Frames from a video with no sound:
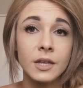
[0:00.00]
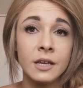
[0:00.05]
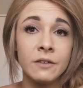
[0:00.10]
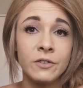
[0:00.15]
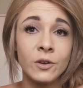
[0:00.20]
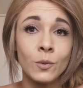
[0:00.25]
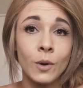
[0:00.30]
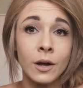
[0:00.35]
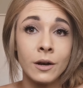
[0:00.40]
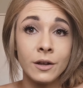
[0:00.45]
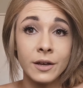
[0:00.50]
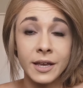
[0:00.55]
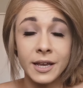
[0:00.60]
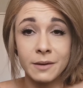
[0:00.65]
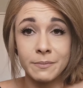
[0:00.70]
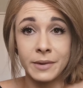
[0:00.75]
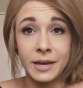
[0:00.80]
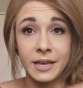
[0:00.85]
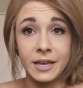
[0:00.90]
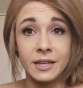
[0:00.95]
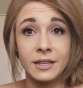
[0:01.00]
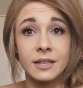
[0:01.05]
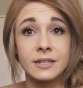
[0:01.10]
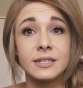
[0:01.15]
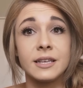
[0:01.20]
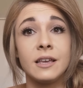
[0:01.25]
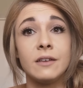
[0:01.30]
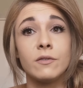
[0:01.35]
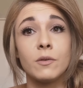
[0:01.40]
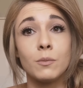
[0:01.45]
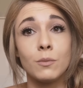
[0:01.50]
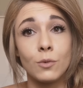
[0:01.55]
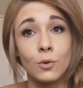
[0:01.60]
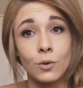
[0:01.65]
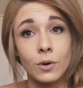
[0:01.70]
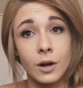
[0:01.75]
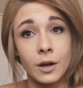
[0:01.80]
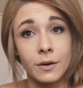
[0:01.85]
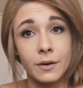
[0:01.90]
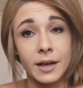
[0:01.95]
If you are looking at making this even
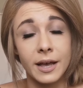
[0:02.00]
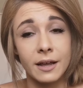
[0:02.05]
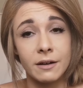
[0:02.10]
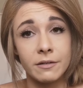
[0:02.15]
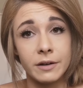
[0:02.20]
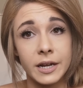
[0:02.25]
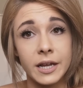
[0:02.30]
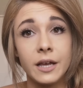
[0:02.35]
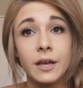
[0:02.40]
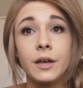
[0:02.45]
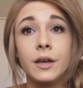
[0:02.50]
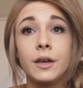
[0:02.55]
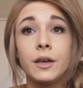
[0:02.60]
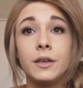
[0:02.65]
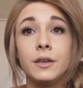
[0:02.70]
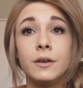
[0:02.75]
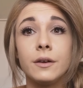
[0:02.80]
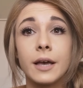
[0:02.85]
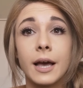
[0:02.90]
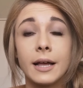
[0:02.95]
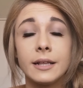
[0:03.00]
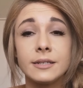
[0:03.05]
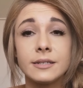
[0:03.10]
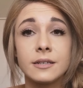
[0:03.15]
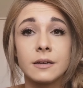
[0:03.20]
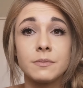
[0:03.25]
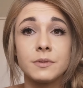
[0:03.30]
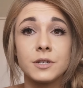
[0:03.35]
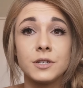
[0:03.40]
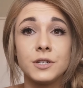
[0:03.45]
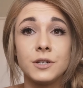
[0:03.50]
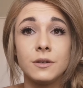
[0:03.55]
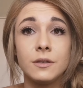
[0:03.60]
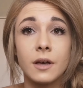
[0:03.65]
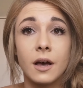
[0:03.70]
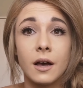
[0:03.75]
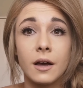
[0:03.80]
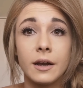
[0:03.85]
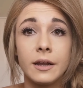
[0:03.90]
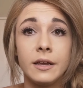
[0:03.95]
more low calorie, you can substitute the
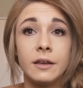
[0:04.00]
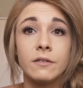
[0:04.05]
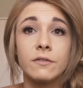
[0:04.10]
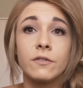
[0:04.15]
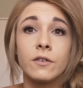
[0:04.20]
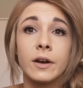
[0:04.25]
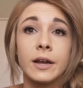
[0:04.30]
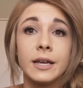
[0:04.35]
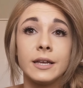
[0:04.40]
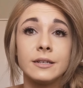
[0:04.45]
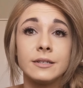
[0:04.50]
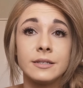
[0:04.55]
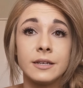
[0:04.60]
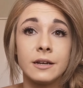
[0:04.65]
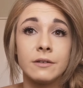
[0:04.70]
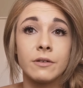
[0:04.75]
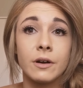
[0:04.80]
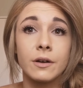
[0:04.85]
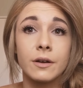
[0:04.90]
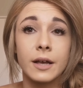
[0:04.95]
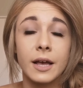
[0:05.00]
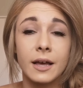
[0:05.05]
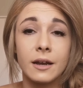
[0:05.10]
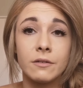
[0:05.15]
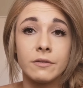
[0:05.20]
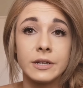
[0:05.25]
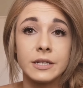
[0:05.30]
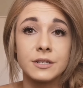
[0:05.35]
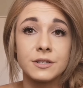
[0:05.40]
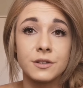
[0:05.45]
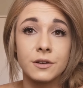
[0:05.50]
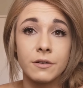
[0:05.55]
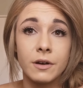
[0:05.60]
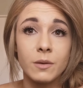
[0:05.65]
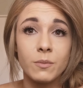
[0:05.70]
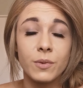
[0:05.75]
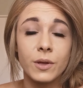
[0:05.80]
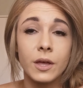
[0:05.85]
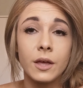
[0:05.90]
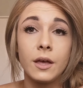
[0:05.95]
honey for a 0 calorie
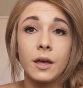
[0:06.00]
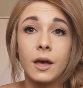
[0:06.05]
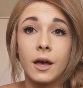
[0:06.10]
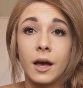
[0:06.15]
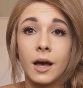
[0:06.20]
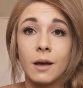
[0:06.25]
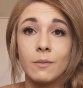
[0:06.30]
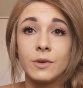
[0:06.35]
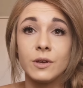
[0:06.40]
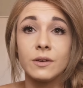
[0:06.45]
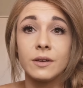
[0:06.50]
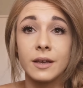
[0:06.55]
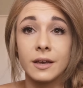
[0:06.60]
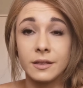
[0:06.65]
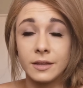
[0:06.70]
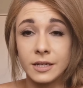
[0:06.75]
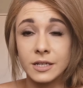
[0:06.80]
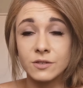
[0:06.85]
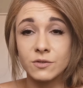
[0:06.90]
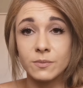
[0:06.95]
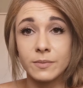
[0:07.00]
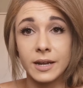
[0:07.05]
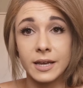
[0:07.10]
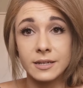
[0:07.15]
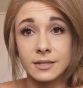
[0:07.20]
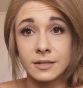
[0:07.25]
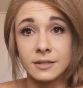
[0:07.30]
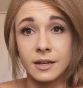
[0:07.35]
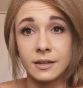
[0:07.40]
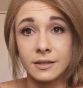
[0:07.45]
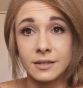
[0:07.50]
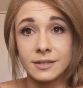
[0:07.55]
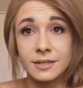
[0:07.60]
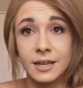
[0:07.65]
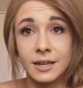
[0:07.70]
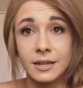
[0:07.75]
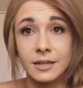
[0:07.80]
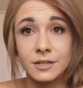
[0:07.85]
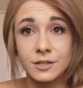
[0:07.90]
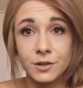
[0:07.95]
syrup. You can get these from places like the
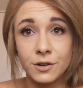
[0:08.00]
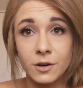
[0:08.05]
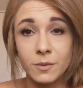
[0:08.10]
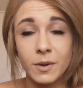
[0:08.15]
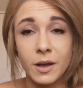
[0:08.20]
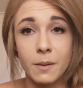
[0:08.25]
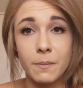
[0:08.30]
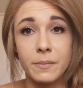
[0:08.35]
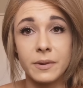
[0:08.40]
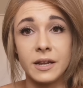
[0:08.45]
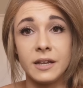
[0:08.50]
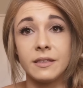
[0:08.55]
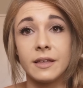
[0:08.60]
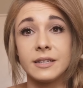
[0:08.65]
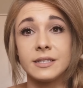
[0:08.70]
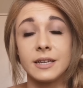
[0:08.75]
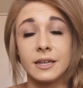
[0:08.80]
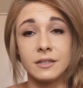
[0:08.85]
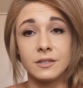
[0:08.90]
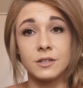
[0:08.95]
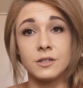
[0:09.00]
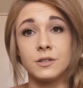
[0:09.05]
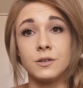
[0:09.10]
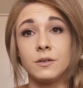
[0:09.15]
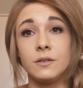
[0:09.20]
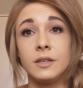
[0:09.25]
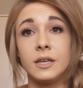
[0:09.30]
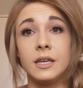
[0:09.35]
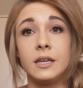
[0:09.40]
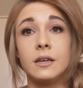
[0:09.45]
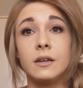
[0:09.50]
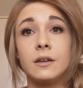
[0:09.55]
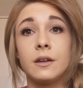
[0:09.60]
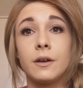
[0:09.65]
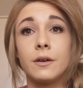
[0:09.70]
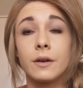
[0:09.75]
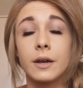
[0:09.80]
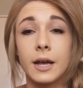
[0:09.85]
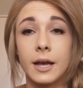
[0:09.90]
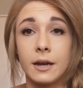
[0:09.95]
Skinny Syrup Company. They tend to do the
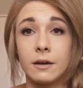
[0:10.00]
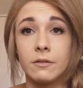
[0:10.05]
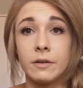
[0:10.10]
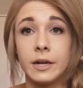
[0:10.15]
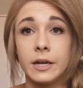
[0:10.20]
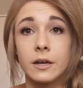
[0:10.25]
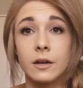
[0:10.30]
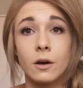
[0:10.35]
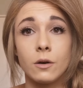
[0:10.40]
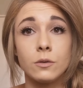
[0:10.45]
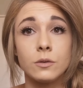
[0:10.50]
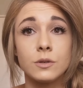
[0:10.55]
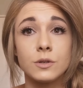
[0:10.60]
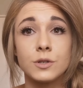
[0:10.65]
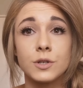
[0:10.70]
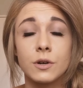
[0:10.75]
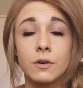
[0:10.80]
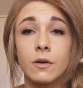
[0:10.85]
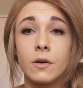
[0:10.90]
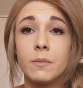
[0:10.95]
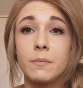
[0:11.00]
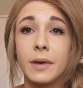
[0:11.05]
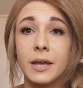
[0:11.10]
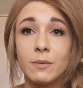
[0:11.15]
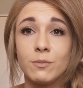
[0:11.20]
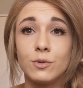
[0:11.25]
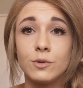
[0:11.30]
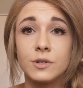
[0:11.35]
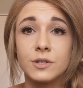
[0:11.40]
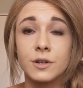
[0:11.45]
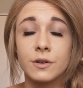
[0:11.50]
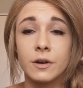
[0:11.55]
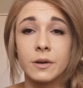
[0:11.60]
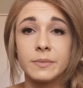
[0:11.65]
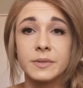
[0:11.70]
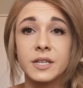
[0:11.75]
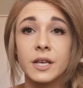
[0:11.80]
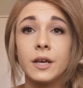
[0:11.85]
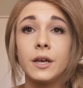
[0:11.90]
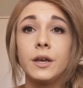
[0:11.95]
no calorie golden syrup, maple
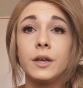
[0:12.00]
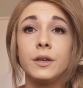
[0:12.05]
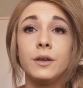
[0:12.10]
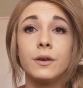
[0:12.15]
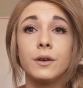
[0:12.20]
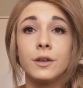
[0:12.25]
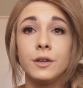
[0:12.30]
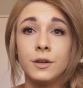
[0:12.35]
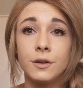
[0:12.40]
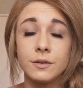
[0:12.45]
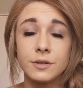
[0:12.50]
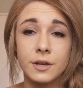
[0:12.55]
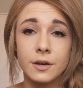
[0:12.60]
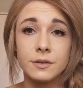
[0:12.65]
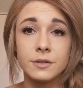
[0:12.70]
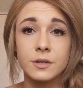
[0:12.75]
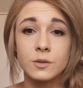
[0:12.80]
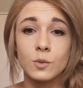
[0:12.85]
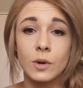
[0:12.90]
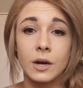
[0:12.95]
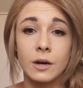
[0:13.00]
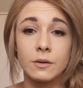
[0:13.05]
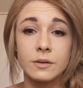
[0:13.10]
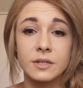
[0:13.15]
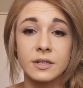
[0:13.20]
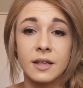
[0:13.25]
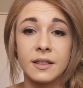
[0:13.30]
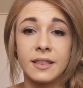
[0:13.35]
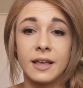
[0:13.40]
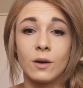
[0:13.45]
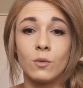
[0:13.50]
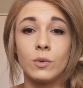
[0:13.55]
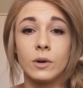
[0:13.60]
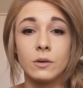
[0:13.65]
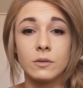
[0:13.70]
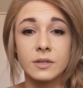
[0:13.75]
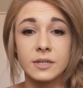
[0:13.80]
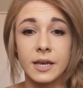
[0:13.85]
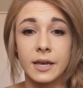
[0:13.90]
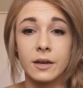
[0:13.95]
syrups. You can use those as well, so then that
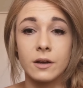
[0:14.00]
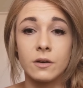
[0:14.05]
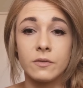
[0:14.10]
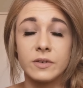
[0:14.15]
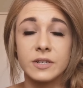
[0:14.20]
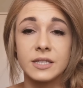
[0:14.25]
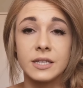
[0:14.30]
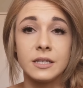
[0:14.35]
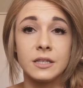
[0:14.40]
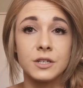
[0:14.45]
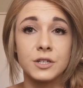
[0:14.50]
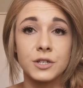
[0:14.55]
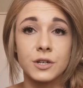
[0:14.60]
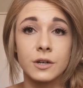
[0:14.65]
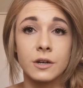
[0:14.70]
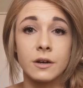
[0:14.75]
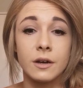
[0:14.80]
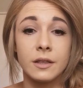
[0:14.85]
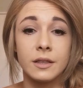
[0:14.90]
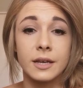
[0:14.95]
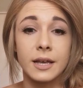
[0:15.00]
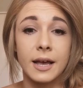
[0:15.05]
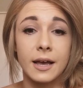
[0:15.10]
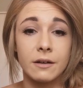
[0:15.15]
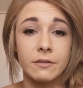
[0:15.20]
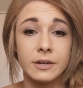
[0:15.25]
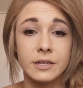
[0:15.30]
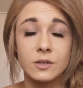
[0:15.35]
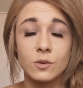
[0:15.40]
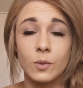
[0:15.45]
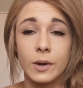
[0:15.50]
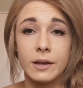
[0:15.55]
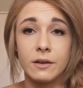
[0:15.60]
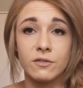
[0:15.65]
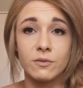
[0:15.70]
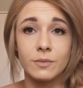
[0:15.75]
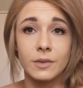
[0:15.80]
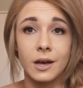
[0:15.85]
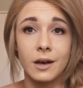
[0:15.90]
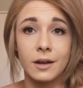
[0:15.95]
will take obviously the sugar and the calories away
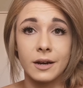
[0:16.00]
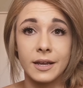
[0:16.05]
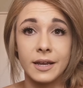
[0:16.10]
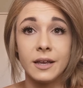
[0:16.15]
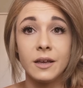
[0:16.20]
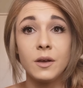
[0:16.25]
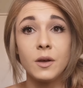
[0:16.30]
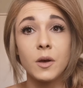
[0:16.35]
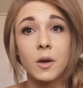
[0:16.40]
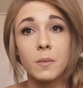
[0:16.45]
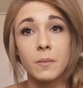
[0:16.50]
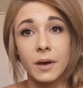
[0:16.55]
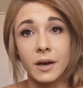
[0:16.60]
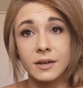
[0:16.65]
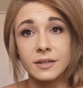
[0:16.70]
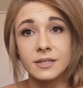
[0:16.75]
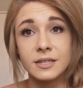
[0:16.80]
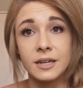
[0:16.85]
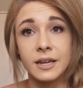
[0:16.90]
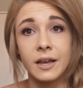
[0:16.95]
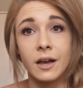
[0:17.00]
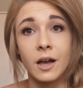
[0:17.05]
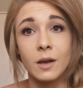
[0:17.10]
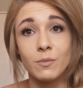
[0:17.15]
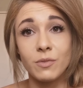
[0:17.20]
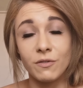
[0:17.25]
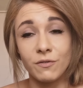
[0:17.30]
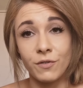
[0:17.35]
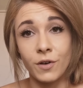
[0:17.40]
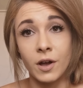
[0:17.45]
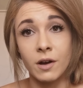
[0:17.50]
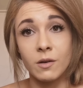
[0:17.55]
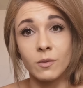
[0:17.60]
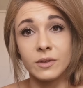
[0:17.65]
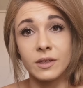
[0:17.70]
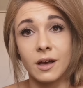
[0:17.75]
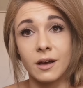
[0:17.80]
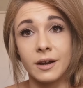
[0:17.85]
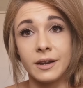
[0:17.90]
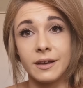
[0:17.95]
from the honey. Personally, I prefer it
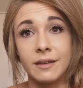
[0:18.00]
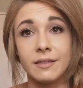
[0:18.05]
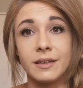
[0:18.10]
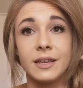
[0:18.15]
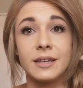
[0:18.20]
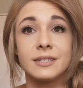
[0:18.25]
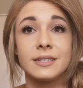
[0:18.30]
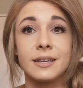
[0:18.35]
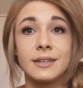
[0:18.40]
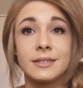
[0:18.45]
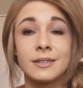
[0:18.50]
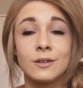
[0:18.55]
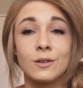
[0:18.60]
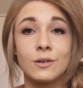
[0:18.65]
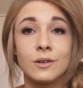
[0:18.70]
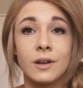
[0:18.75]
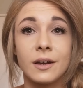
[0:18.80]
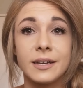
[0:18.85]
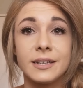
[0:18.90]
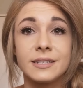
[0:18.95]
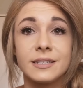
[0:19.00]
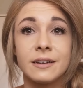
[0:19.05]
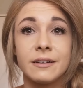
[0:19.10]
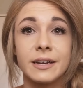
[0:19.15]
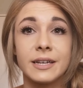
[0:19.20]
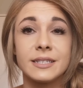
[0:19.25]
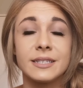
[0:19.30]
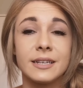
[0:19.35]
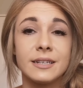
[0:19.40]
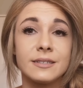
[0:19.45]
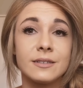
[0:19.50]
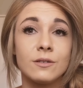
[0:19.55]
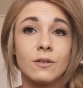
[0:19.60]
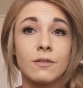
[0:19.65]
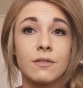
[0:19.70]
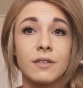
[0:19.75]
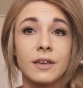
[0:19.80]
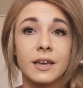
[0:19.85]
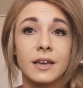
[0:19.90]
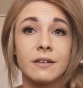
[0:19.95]
with honey. I think it tastes a lot nicer. It can taste a
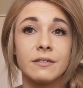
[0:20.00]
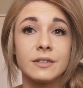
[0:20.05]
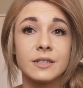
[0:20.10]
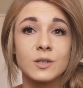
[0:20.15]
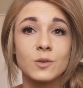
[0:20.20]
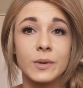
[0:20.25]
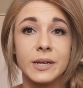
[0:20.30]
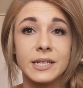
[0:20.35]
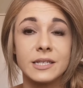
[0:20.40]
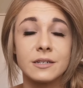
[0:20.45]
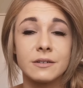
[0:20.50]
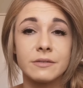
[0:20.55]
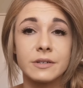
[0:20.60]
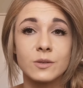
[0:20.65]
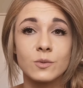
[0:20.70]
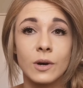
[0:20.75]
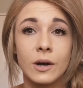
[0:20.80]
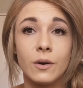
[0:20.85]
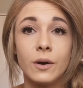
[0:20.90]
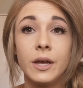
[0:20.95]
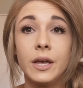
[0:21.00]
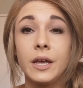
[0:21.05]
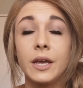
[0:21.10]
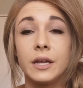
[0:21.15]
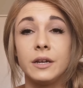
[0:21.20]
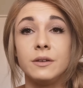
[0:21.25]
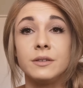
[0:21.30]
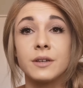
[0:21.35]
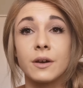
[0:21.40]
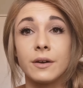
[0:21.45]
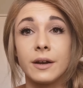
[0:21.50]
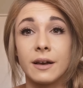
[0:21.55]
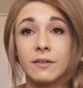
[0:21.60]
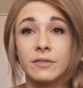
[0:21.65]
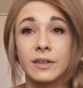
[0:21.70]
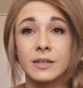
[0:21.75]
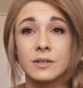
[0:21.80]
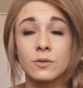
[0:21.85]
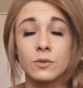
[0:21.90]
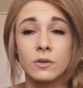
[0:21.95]
lot thicker and sweeter as well, and you don't have
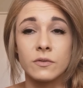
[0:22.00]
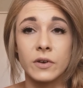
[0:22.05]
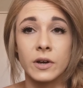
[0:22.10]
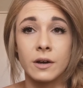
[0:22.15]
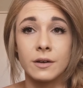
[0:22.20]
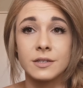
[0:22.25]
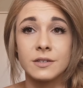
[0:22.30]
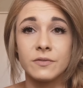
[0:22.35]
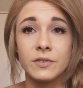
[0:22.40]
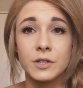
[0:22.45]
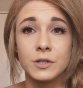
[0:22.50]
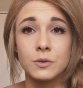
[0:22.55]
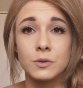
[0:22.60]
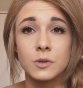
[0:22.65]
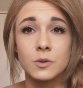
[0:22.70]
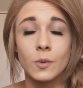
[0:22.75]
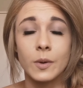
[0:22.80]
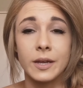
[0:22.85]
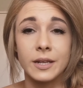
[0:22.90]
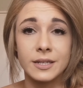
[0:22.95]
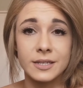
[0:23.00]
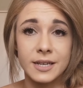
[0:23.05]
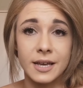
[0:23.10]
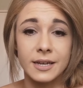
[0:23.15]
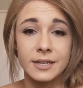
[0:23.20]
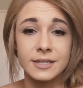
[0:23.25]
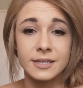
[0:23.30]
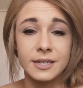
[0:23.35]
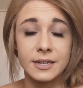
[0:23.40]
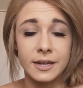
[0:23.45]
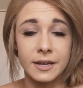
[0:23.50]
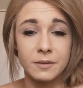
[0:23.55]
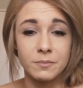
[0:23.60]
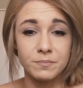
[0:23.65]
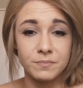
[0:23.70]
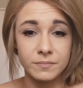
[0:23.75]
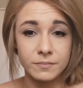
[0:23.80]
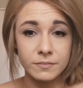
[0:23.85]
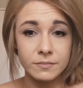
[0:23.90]
that sort of artificial sweetened taste in it.